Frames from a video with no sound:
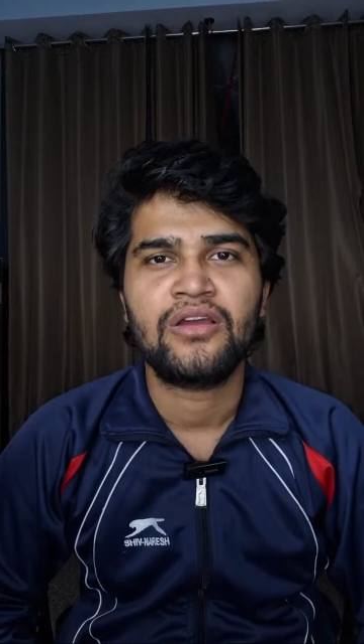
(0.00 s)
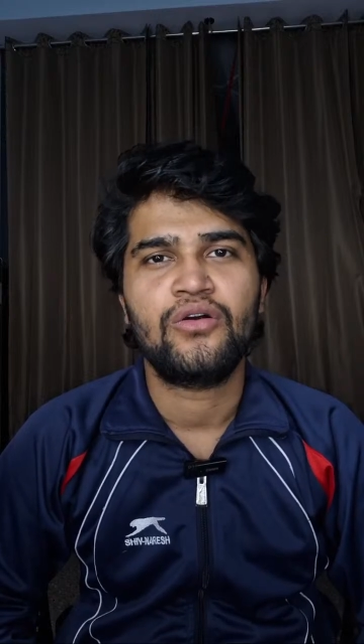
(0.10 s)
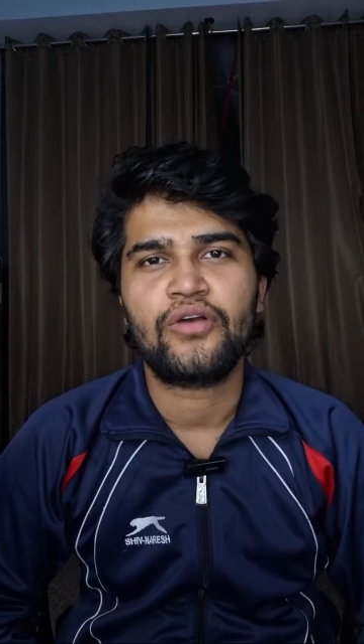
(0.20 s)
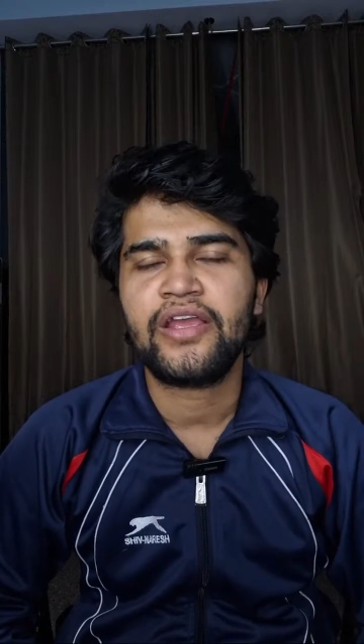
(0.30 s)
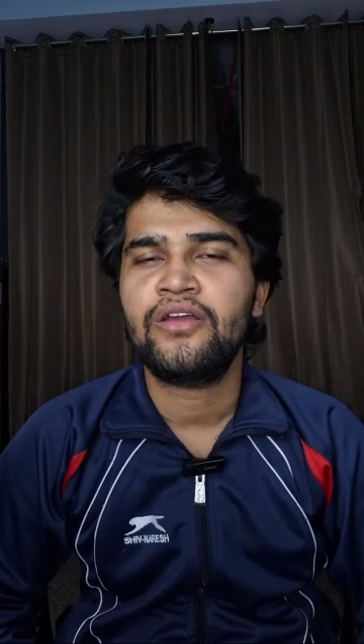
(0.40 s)

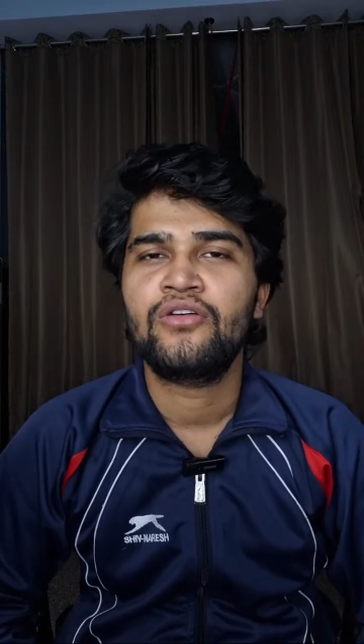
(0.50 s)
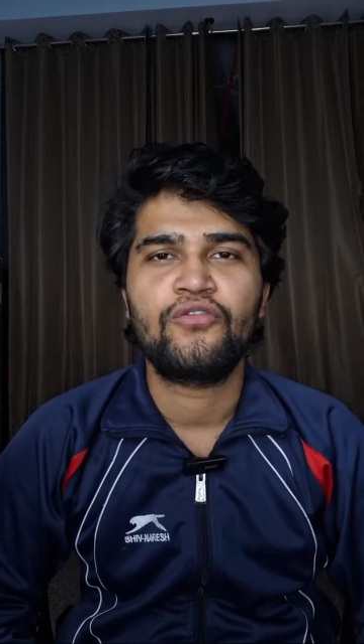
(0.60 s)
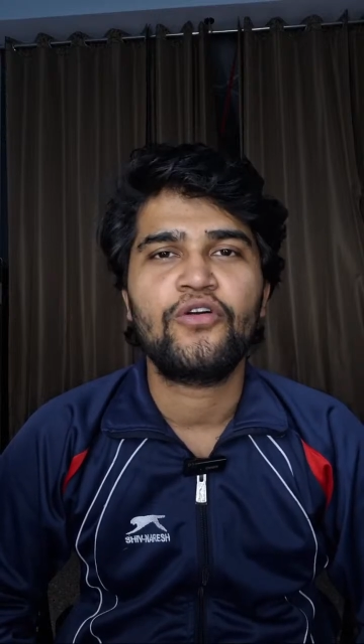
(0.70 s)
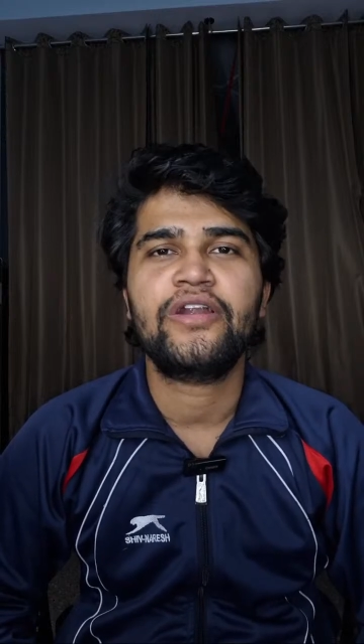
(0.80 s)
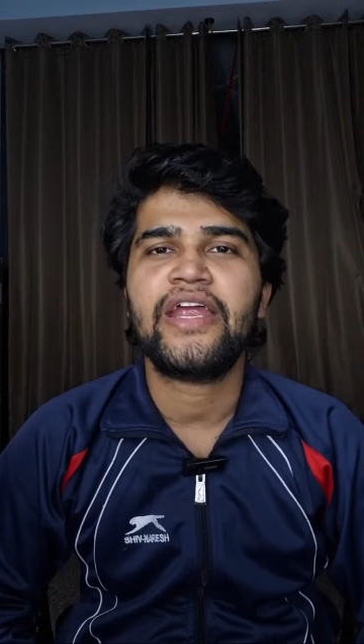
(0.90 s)
okay,
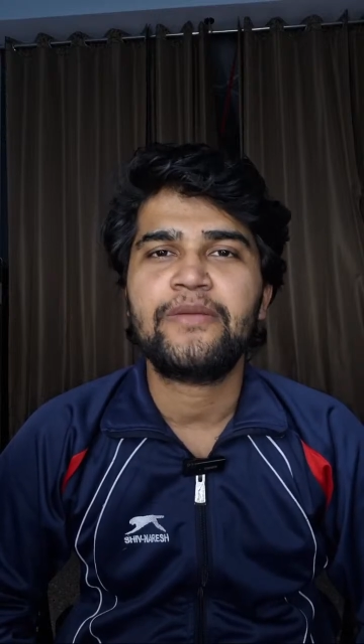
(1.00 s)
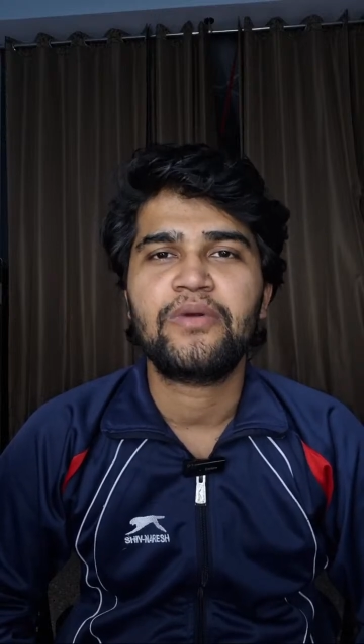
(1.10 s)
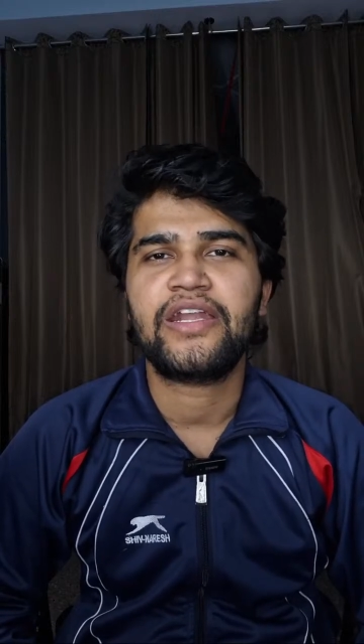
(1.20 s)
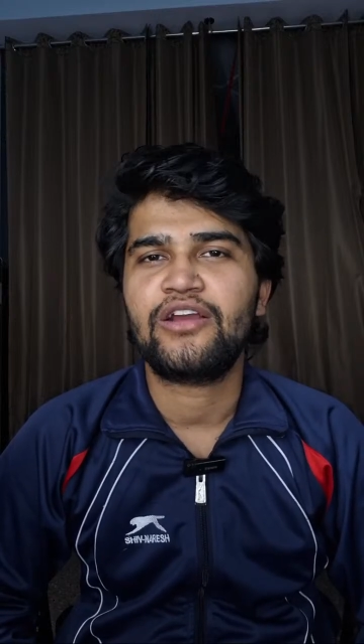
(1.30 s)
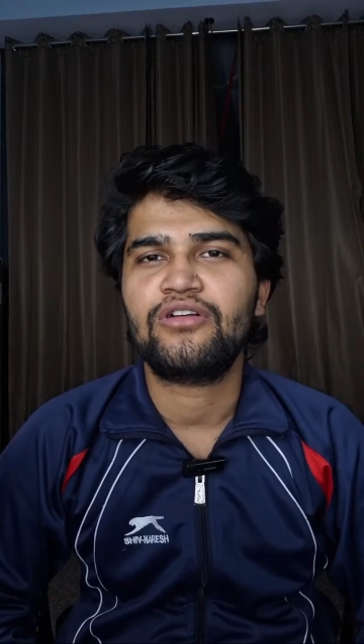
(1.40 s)
for that
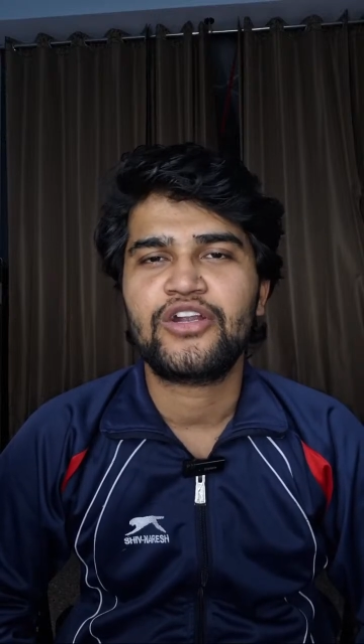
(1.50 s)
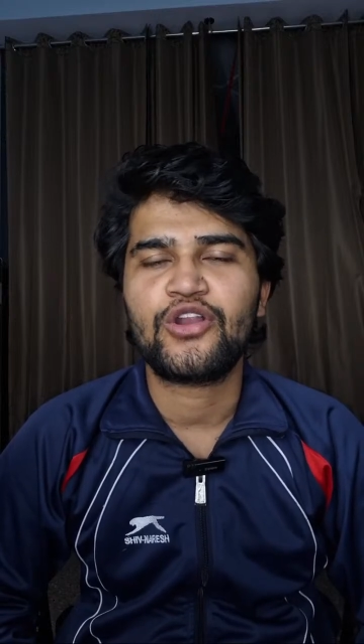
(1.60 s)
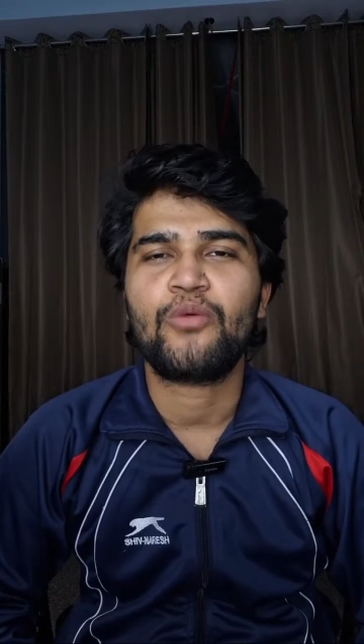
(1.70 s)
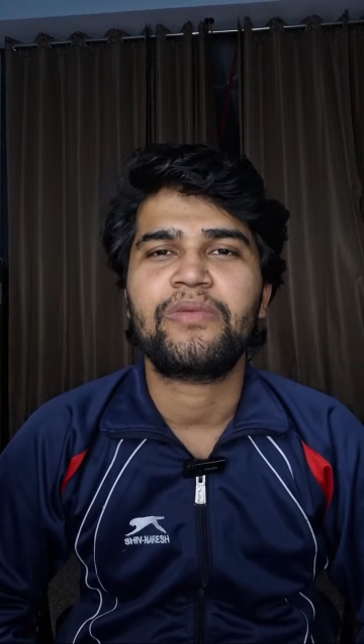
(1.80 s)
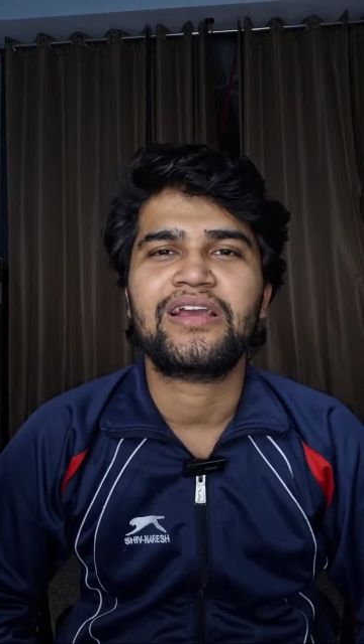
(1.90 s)
particular
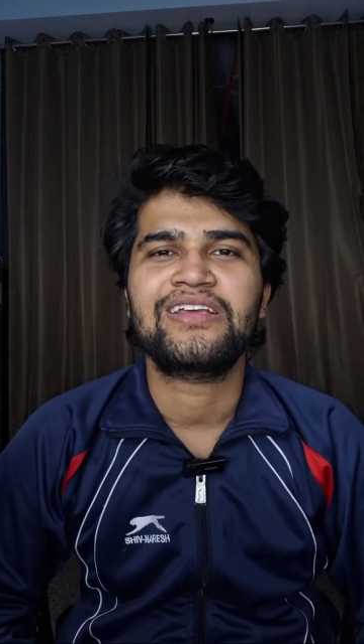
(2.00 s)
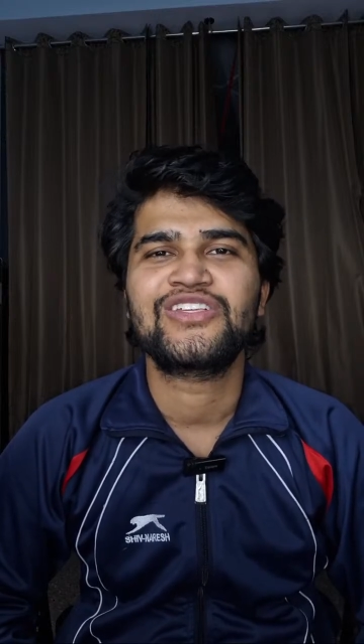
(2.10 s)
topic.